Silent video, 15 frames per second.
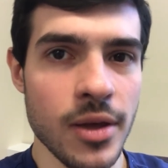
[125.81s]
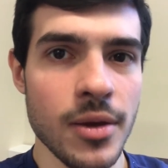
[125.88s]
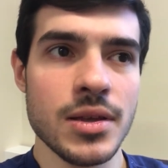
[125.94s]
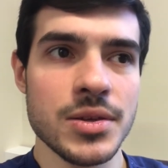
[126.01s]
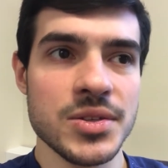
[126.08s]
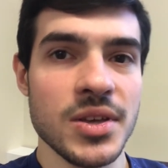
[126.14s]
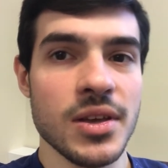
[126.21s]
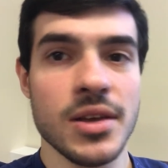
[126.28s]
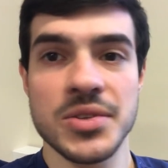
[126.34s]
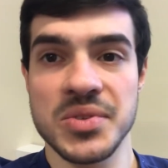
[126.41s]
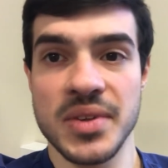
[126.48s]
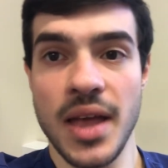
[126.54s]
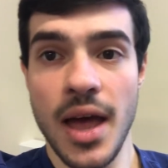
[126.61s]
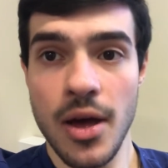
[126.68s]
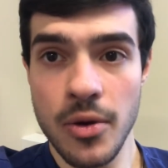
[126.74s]
See, because
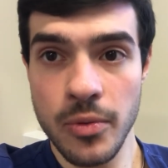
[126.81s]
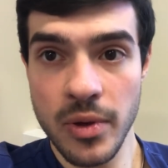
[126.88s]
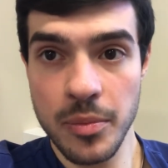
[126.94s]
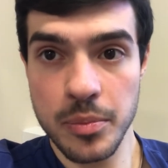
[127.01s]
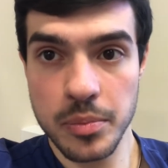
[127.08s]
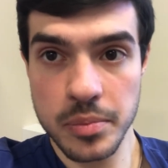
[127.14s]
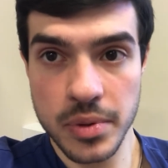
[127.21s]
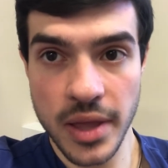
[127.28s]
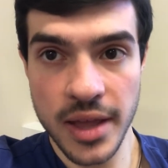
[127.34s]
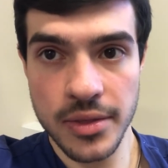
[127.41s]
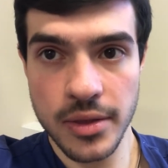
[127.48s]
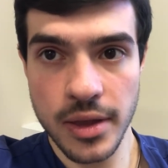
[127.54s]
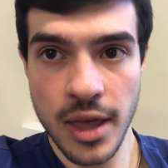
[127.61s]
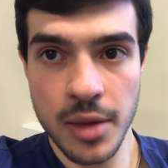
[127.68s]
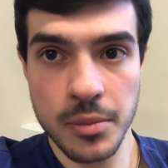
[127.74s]
now we played
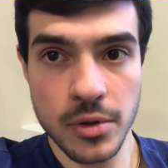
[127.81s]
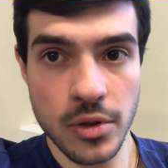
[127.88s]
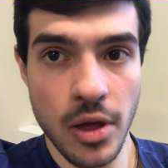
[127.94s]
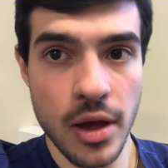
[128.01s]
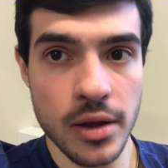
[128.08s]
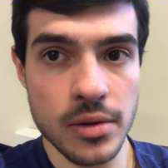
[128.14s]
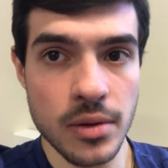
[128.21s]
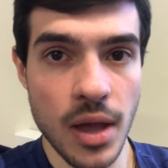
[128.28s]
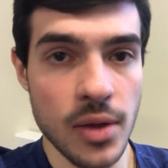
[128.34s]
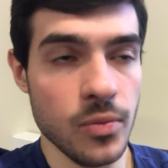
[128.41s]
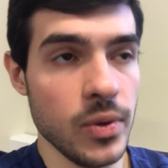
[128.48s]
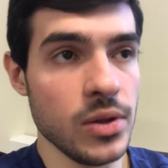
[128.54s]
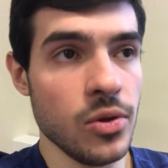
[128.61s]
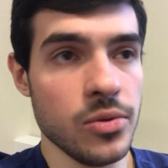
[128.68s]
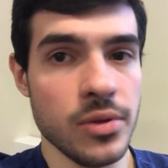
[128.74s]
the game a lot and
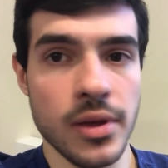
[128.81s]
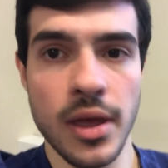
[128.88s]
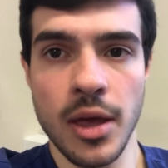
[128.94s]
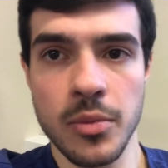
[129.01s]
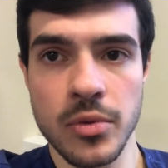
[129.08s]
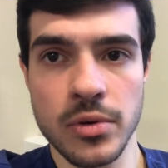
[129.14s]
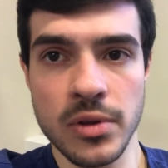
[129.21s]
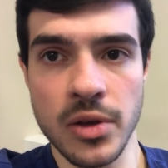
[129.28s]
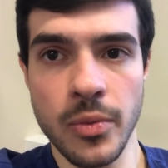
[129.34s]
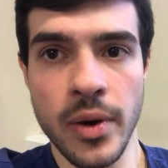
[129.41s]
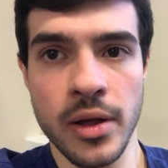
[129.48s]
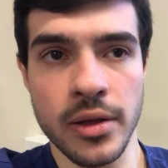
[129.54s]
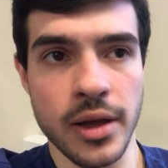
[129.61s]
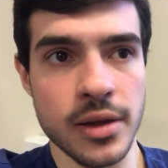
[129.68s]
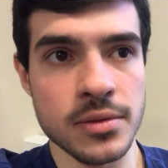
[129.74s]
we know the game really
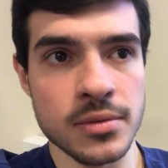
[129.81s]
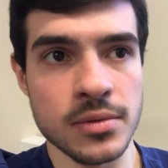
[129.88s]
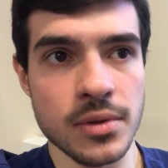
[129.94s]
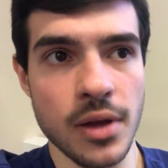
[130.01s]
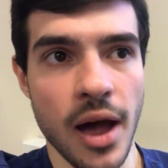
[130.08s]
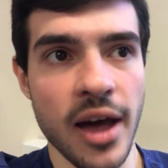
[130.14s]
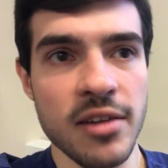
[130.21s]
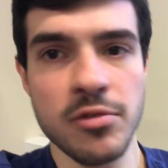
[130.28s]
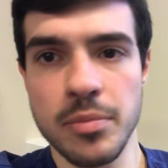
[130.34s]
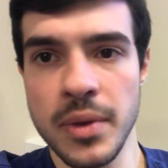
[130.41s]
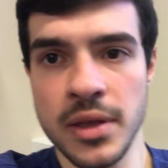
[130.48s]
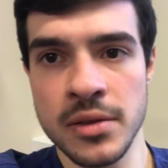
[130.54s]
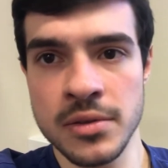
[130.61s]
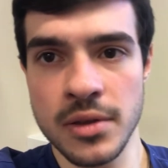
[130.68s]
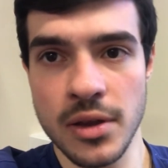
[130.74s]
well, and I've
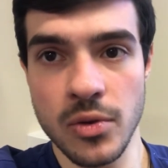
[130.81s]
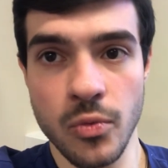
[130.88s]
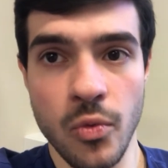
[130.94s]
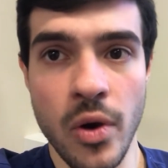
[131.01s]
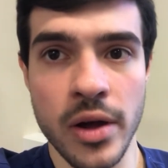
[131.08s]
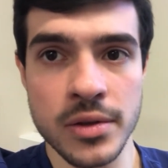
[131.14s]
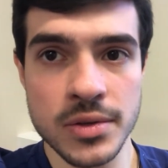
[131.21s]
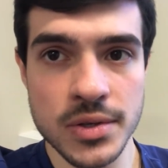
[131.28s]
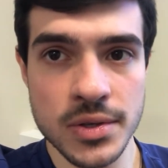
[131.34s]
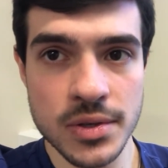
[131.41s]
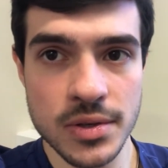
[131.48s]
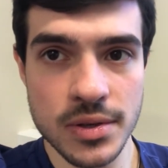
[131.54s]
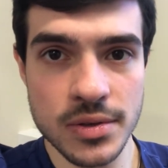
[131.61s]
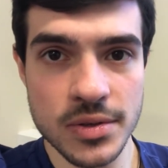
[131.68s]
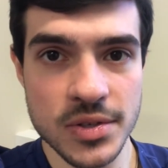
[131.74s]
beaten it once,
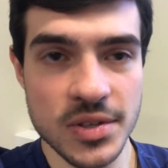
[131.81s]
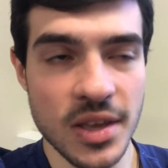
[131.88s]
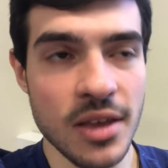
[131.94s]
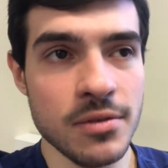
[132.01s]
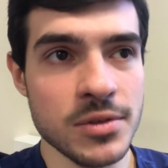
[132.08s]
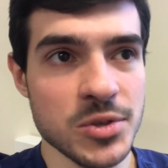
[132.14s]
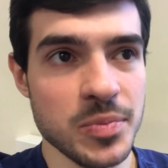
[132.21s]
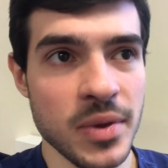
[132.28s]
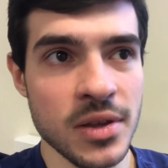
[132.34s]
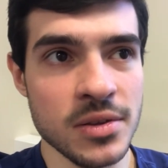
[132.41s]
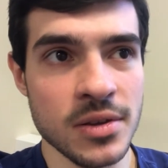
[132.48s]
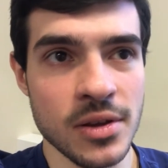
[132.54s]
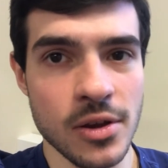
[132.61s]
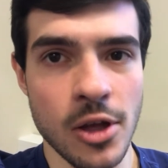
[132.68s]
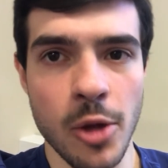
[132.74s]
Steve has beaten
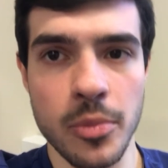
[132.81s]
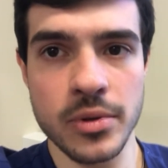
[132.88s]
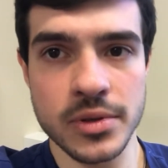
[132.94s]
it a couple